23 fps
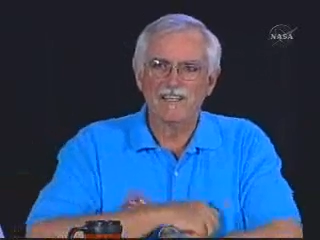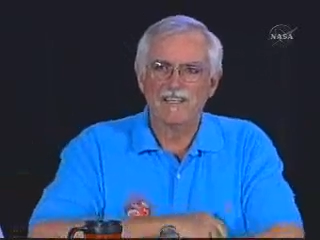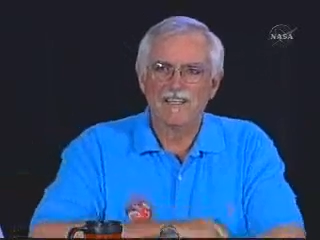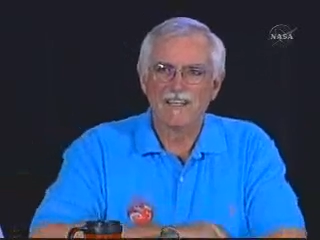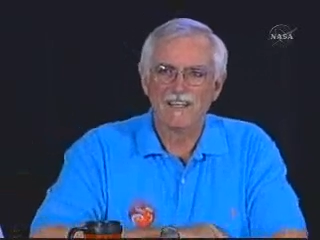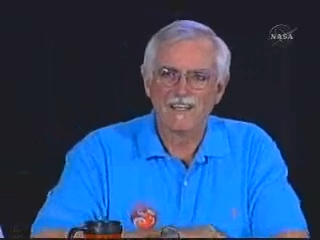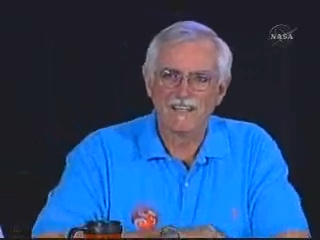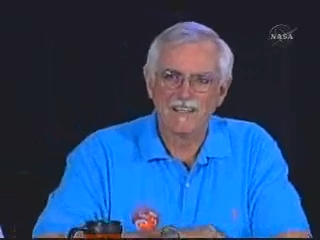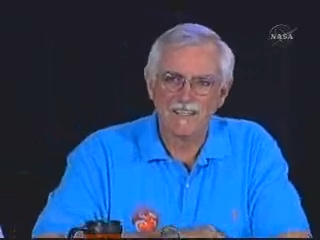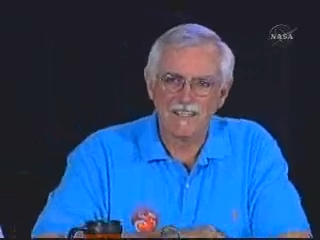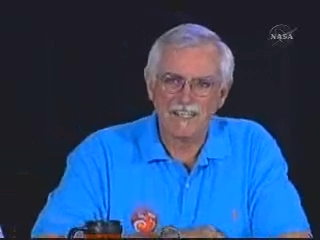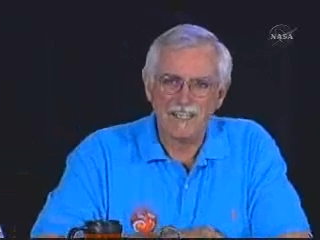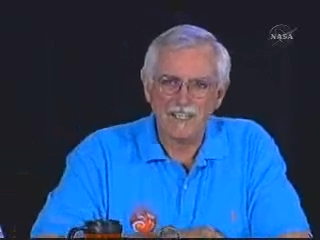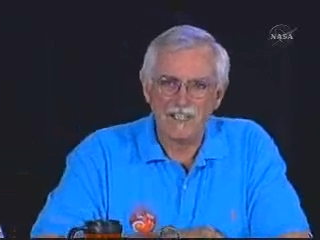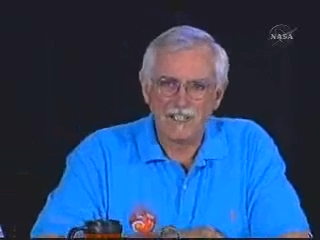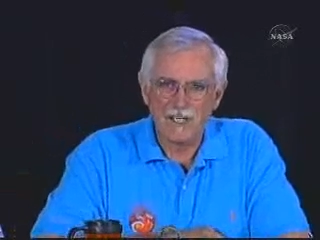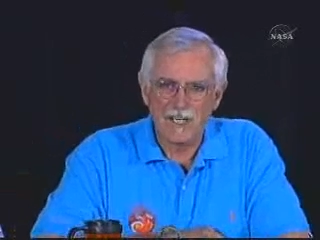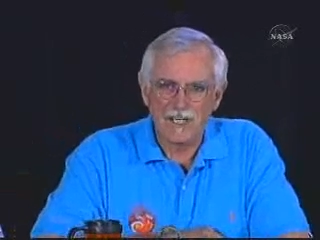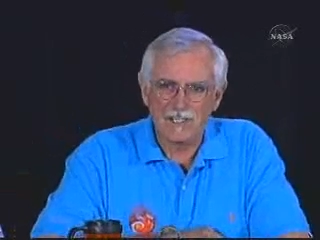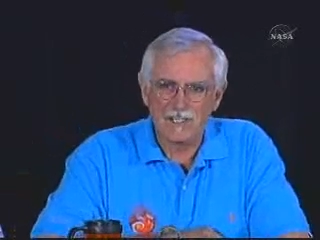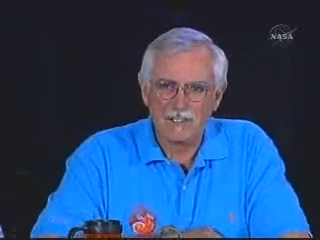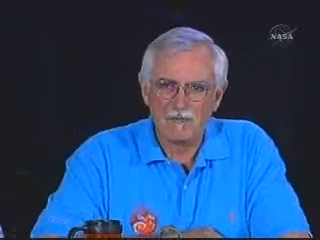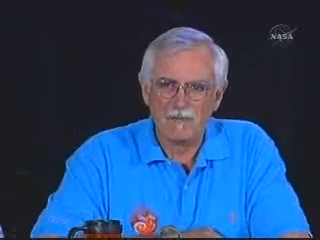
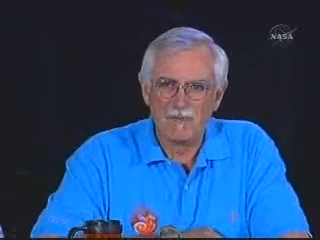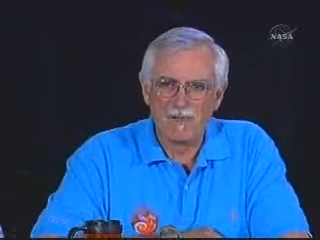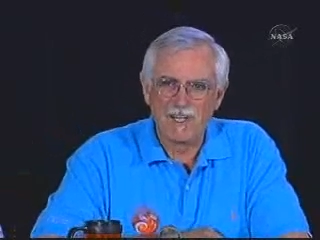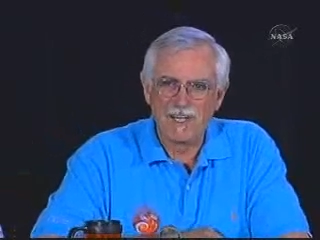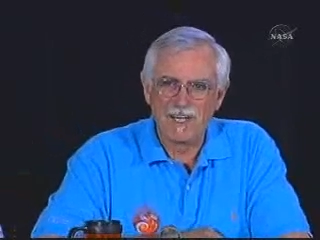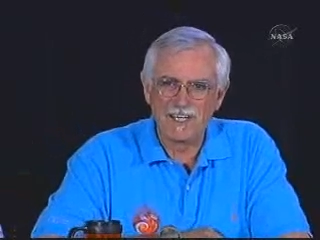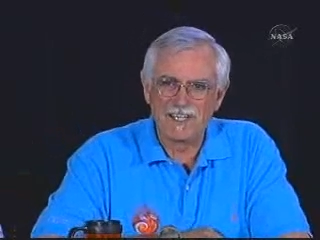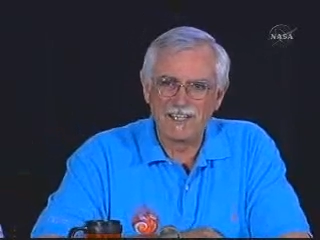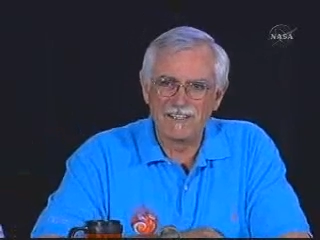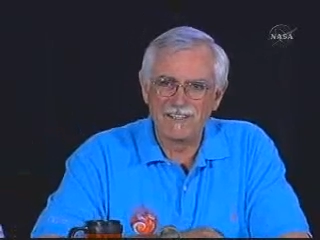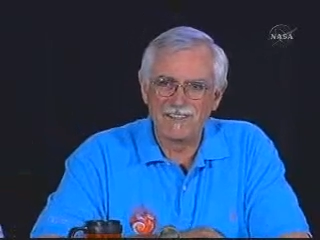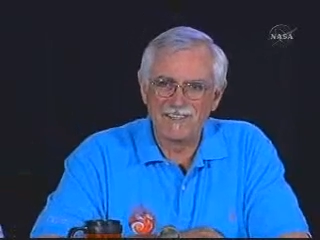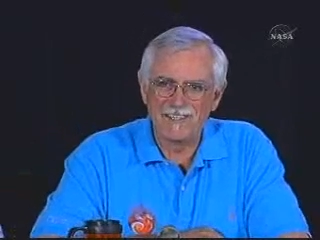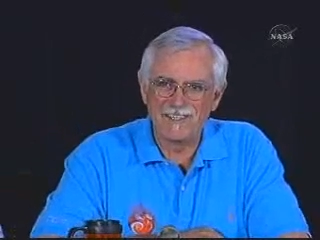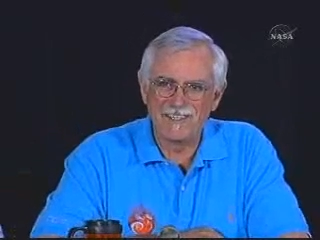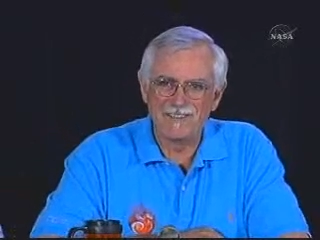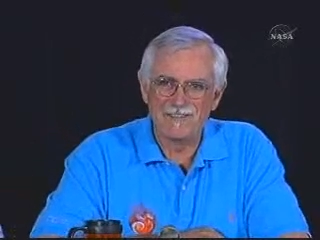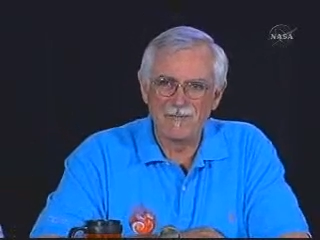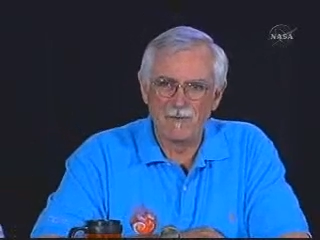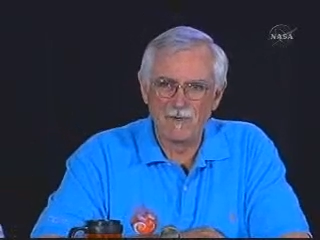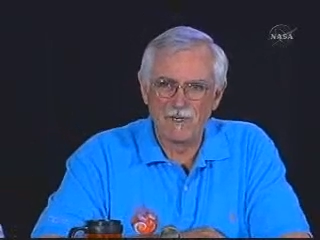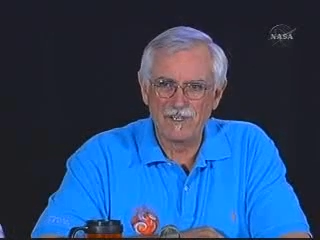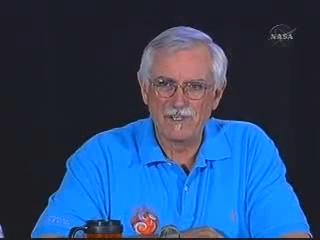ejecta blanket that
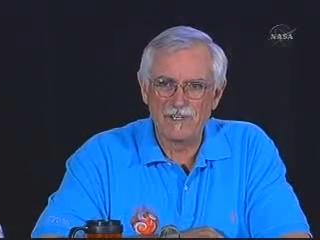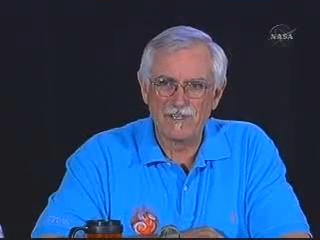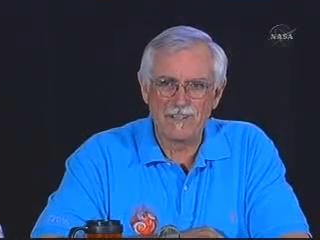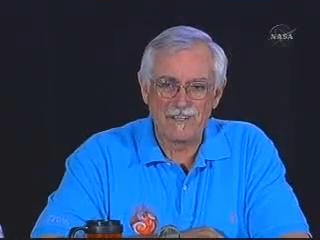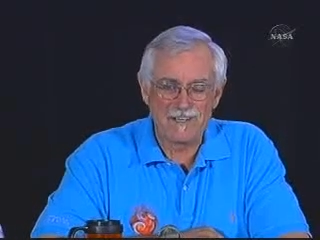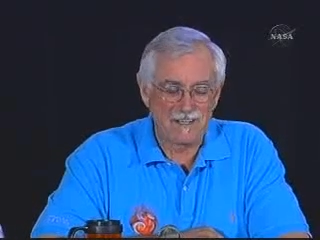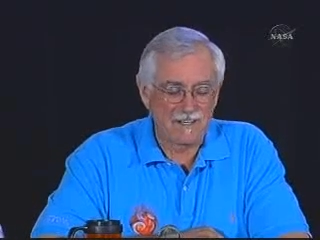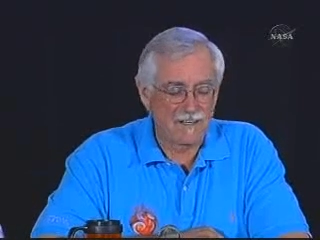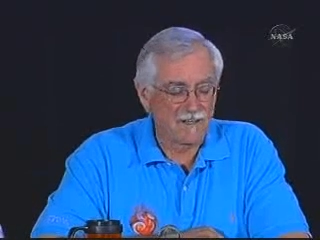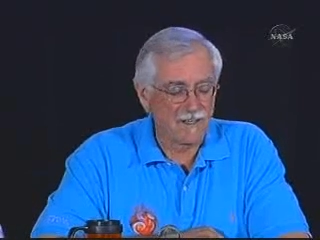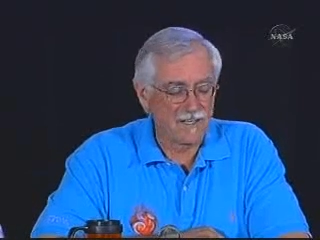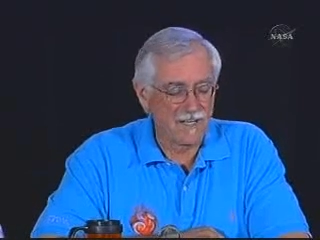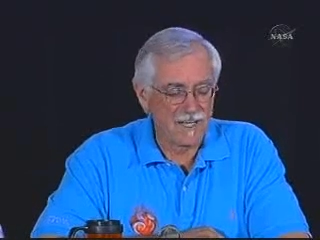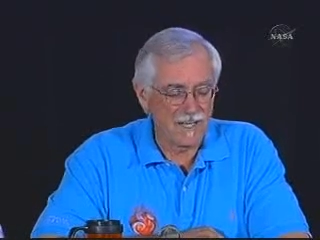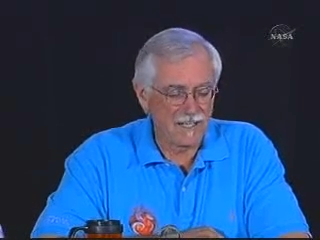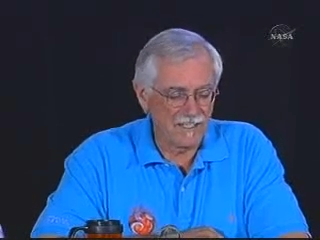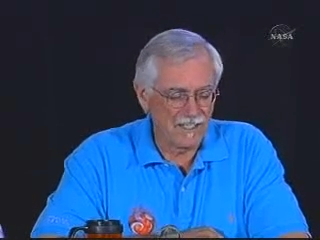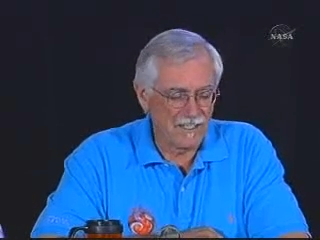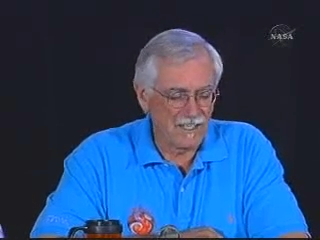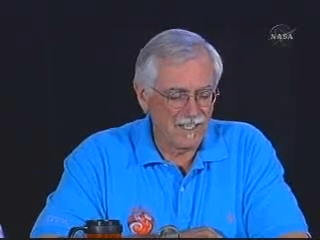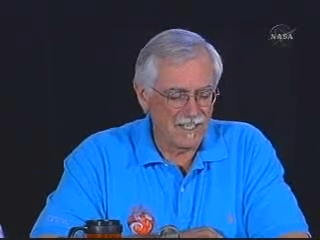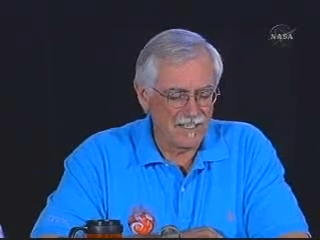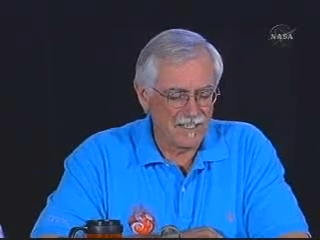we are
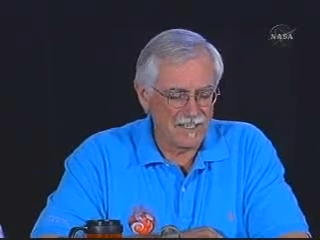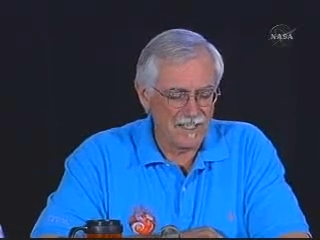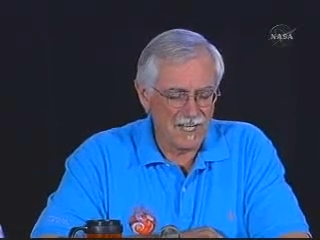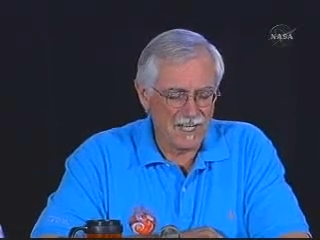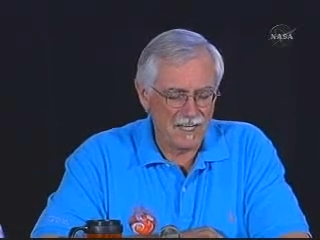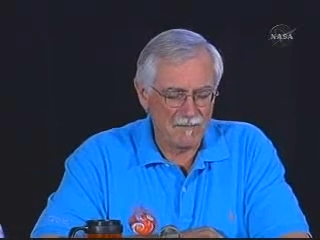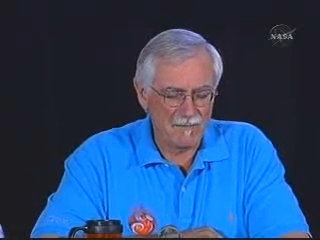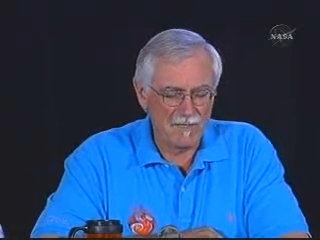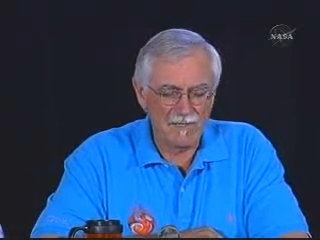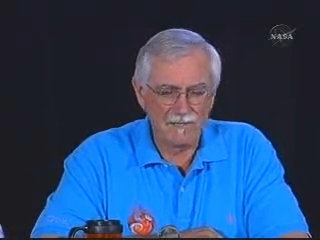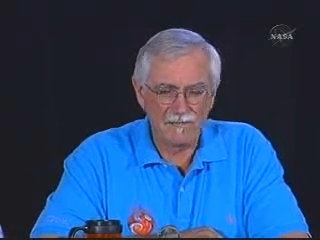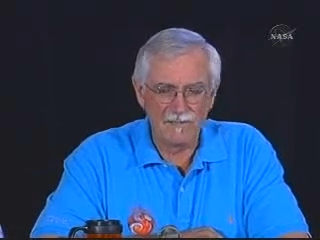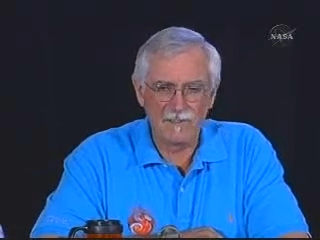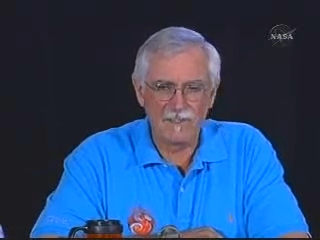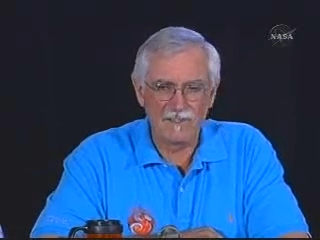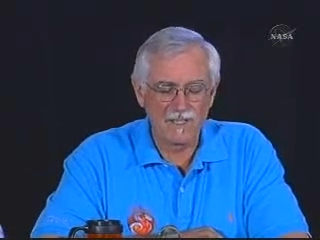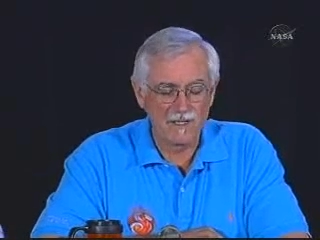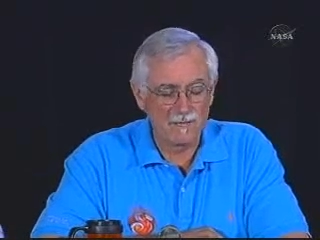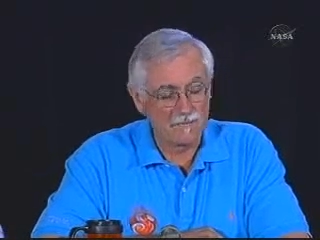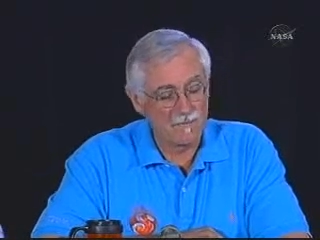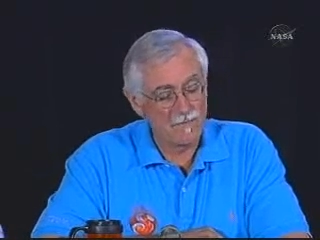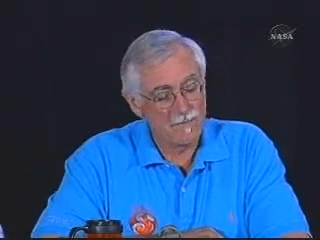landed on top of. So that,